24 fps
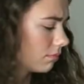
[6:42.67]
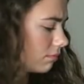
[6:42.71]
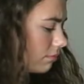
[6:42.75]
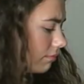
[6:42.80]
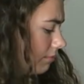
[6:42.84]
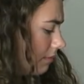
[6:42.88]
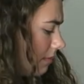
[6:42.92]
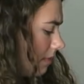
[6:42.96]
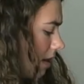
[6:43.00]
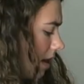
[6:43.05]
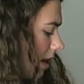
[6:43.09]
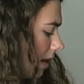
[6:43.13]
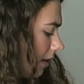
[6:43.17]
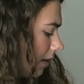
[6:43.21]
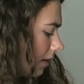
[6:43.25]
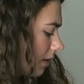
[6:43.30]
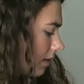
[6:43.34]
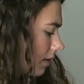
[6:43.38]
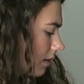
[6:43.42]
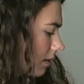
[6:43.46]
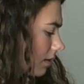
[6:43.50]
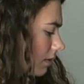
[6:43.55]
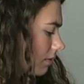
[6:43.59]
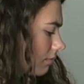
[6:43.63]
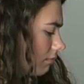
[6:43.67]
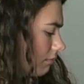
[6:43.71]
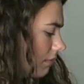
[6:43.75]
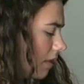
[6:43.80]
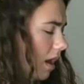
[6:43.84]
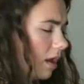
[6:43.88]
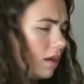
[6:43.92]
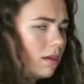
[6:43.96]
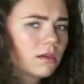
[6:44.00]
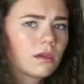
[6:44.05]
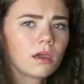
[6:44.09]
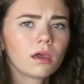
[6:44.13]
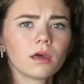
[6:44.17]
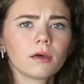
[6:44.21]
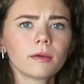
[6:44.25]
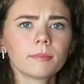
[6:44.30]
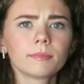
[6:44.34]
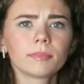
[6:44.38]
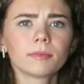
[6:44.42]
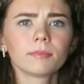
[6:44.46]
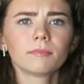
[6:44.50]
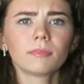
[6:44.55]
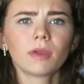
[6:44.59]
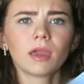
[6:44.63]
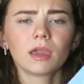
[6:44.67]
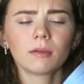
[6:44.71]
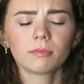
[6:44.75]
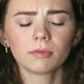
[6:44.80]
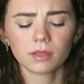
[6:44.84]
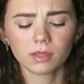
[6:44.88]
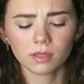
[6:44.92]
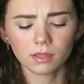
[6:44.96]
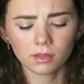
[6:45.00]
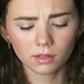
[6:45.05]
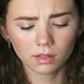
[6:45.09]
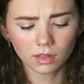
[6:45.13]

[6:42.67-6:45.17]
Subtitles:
makeup maybe.